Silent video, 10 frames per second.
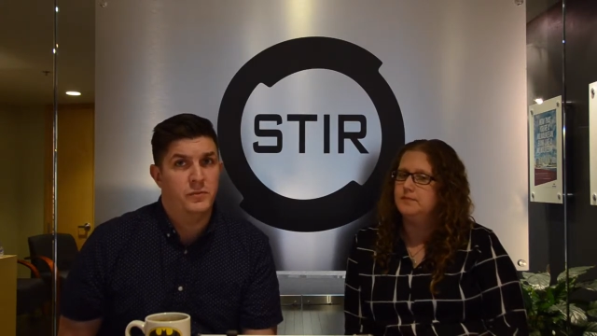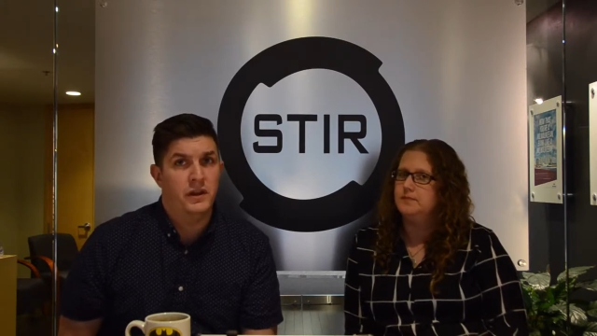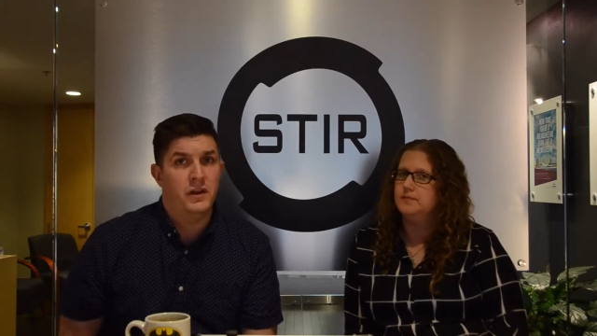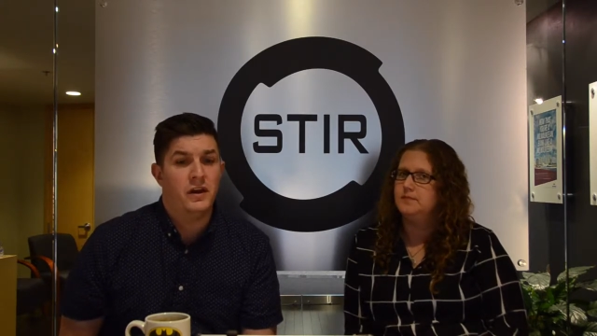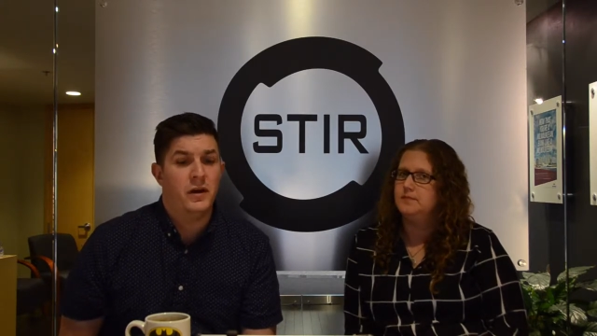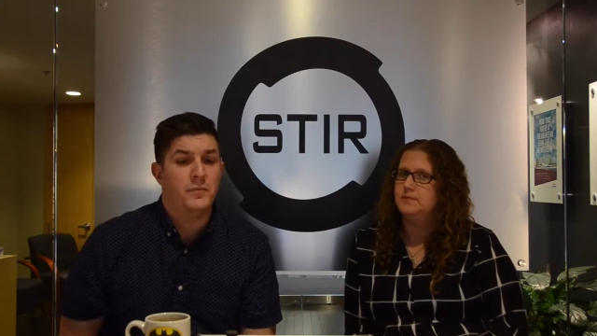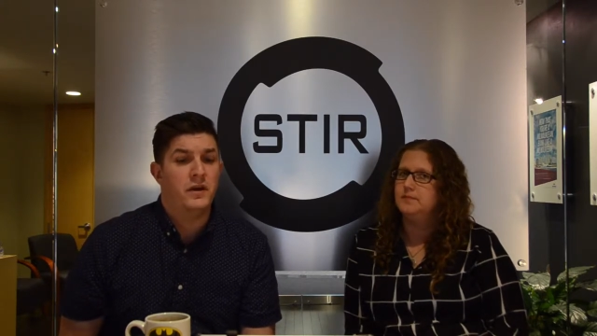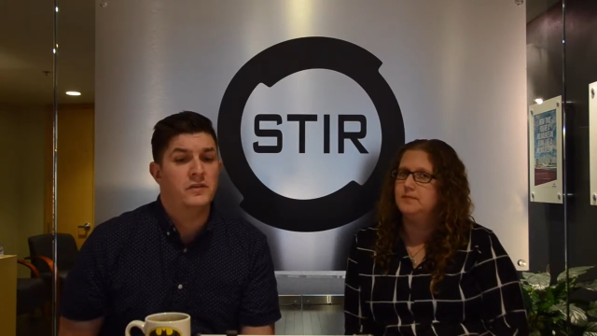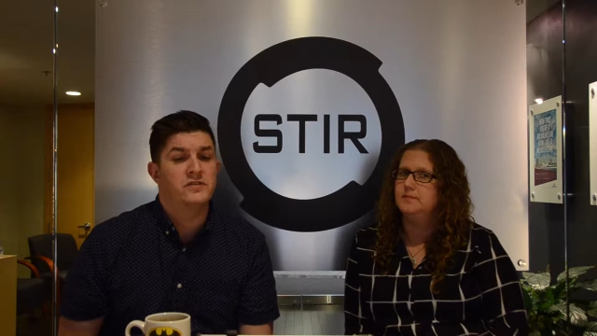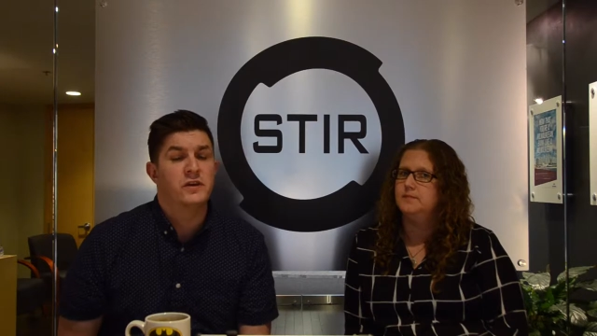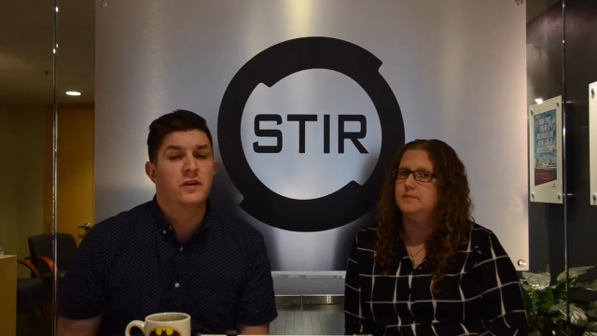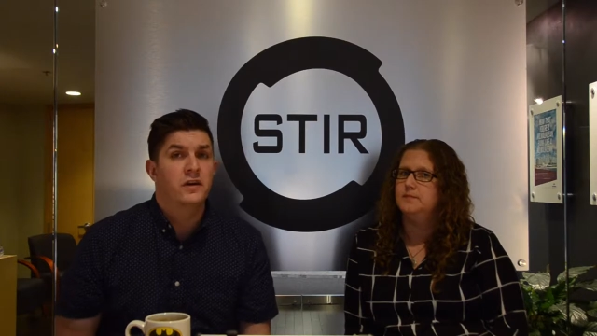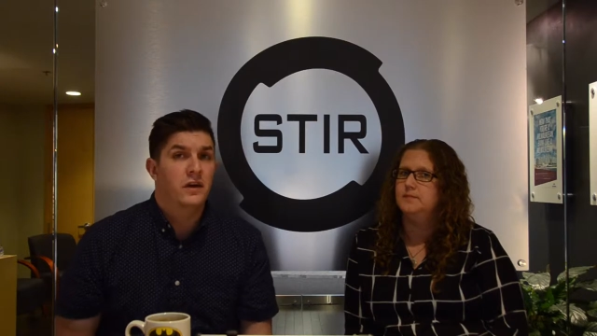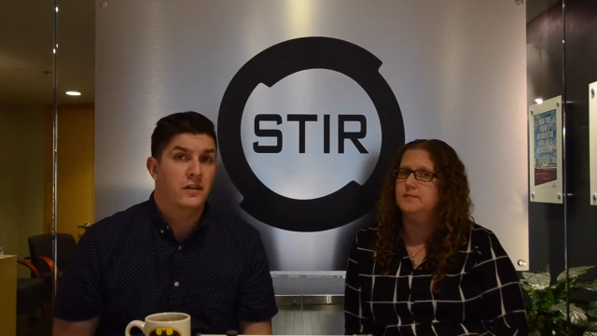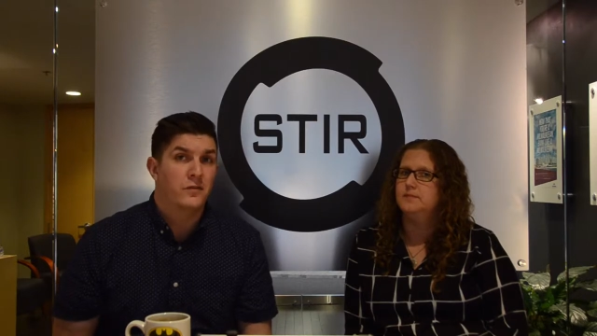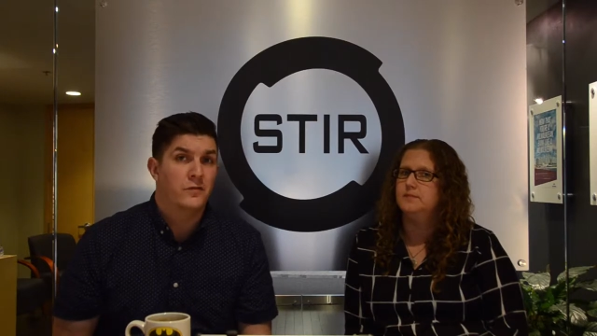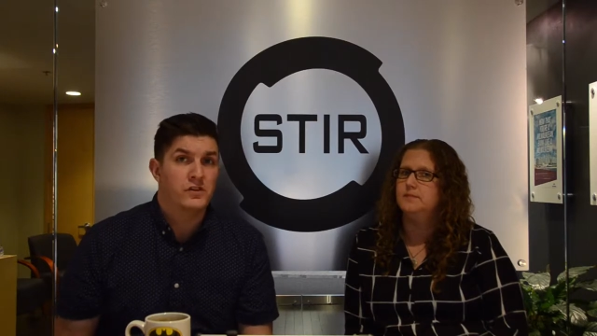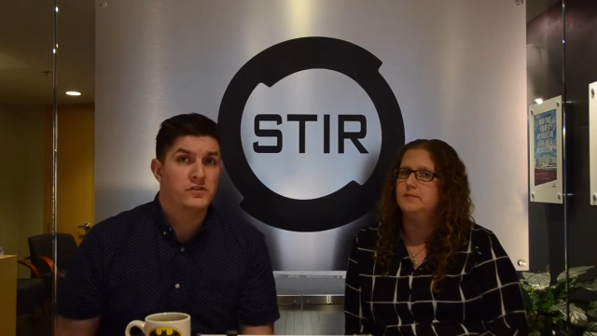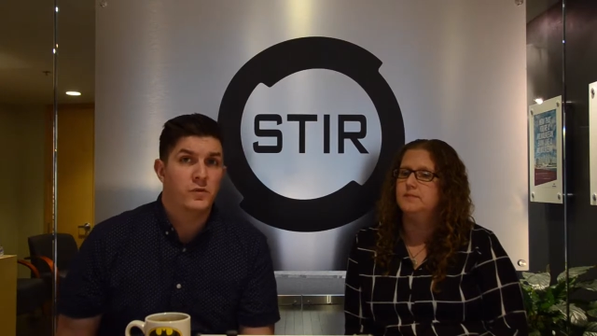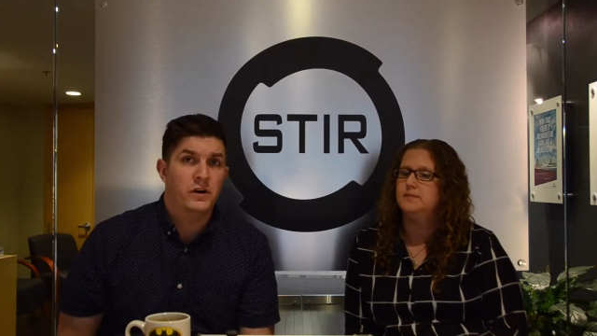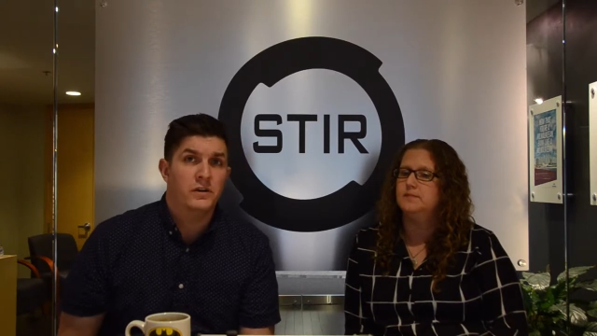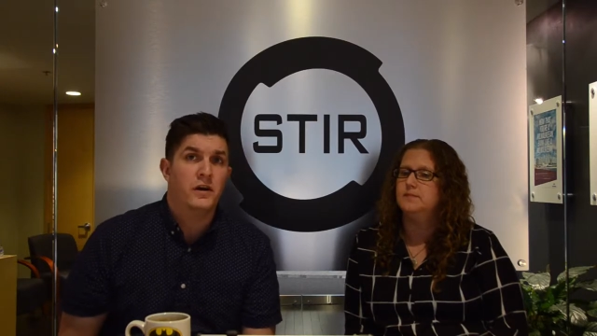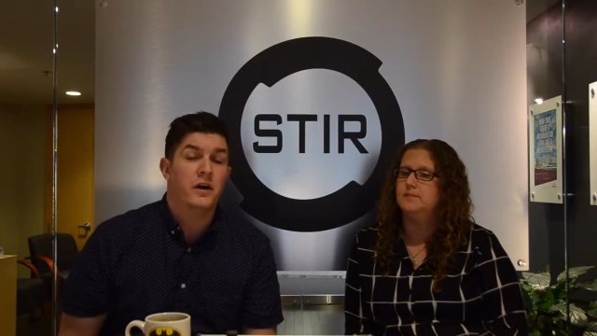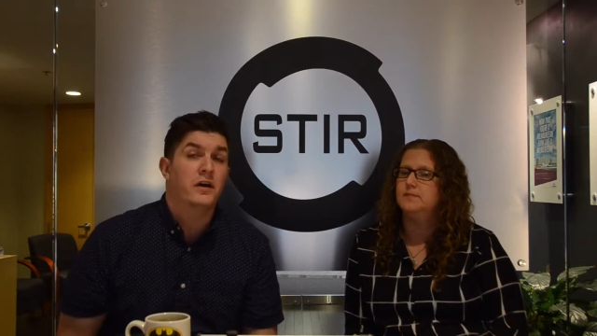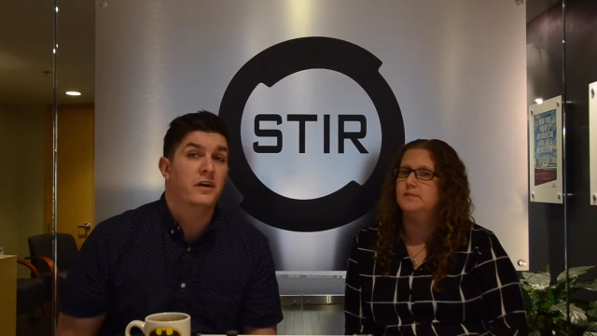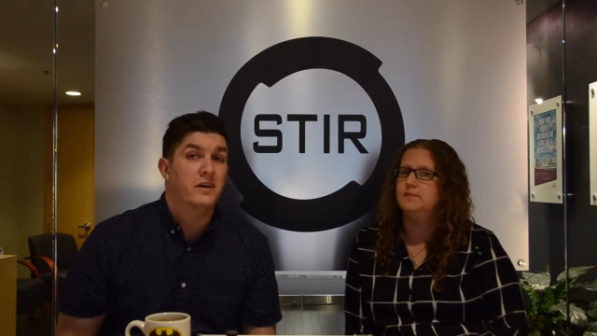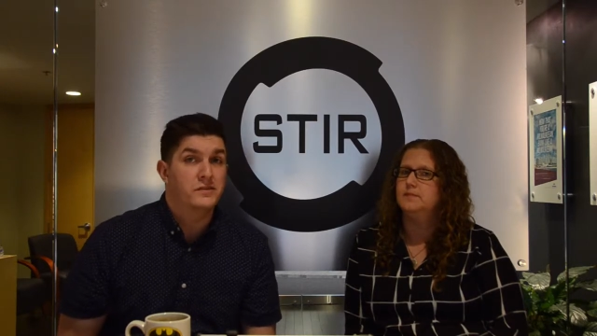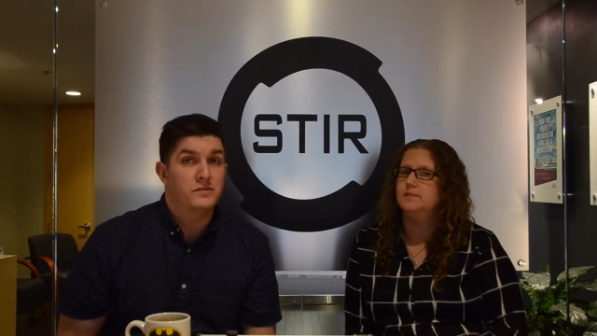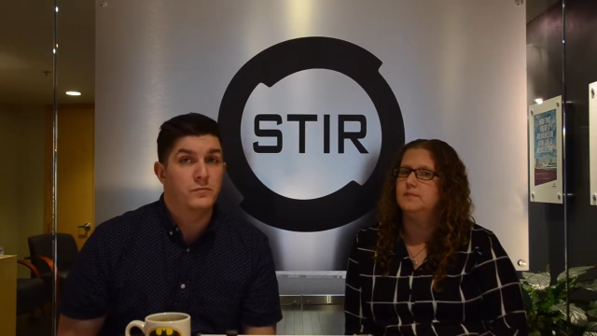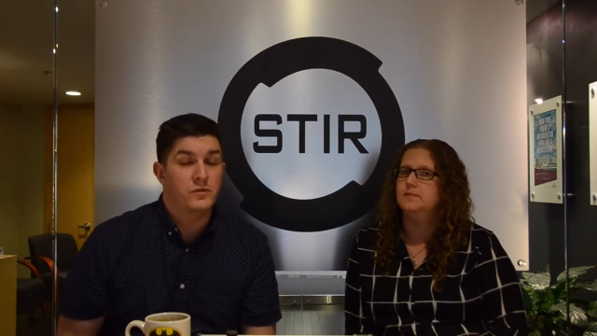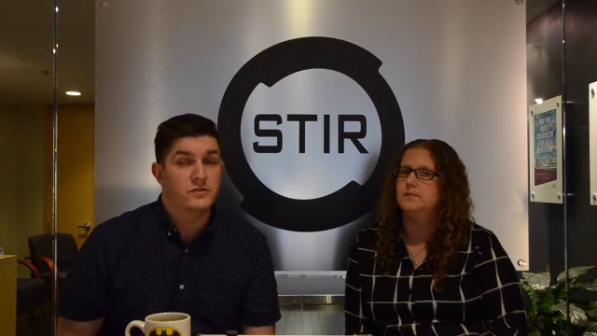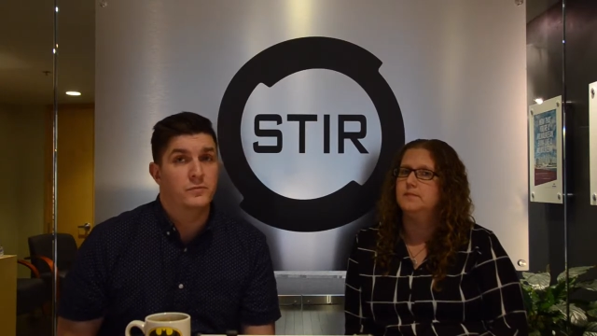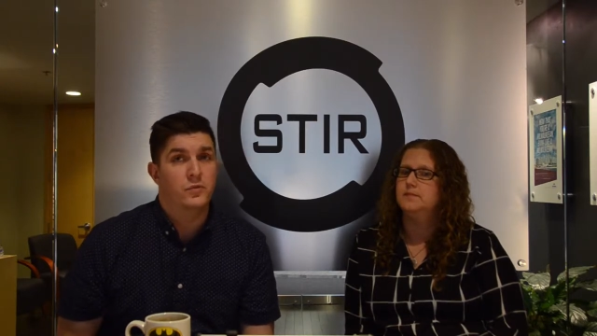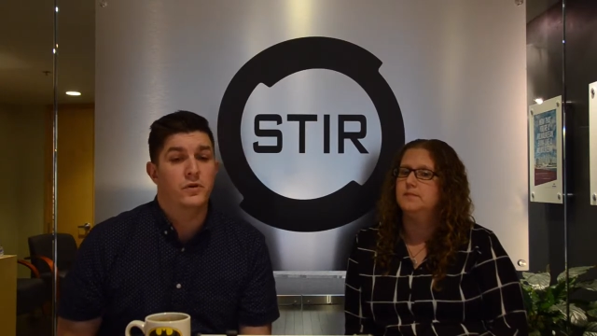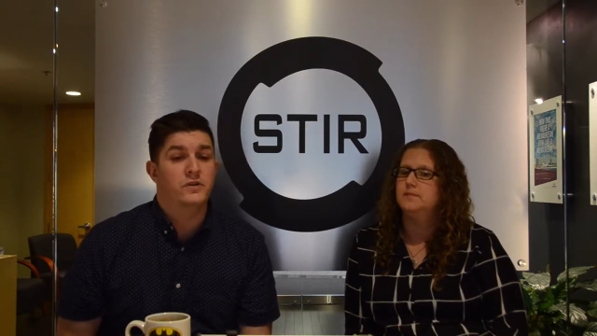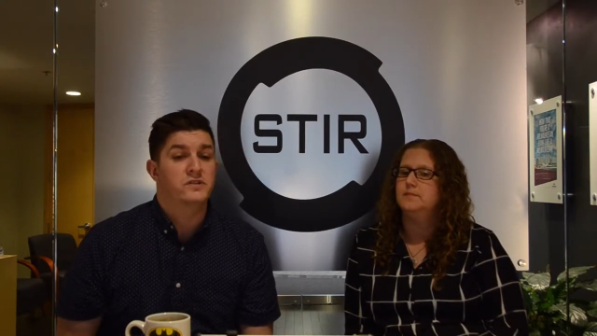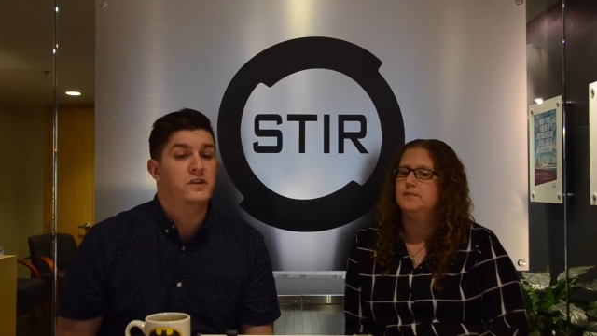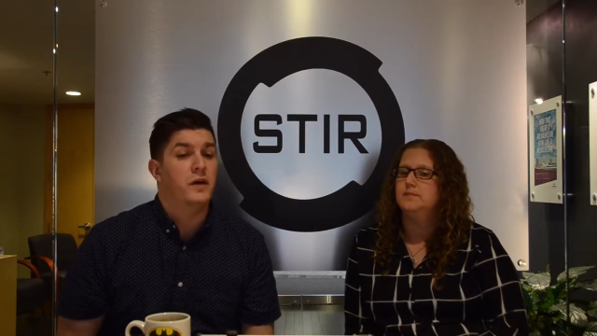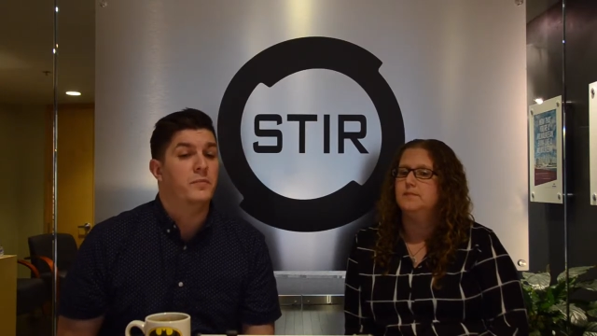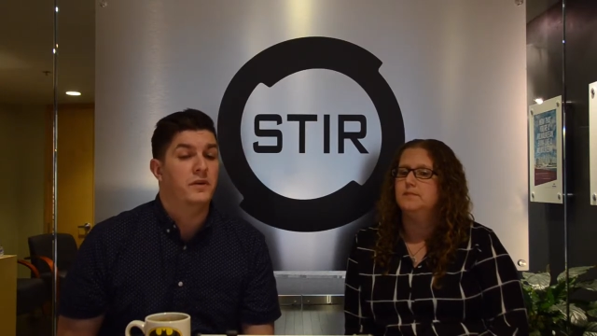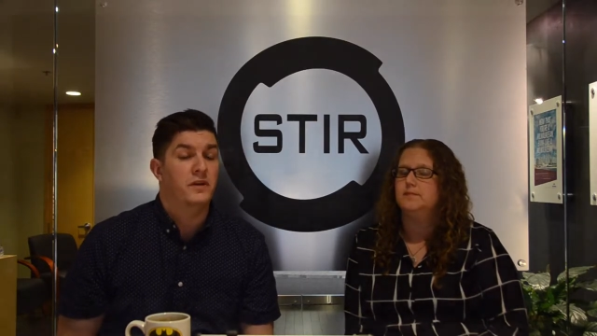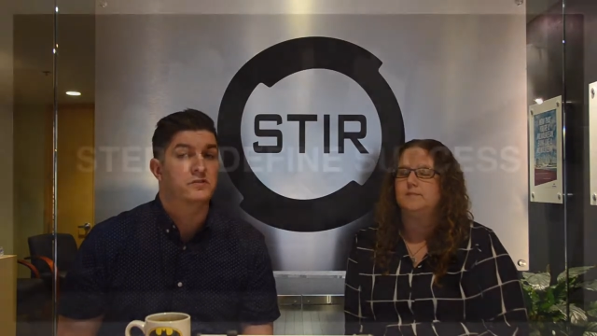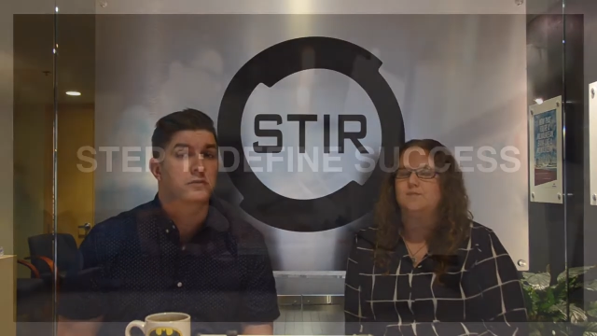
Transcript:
Speaker 1: media campaigns. And the first one uh, is the most important step, and it's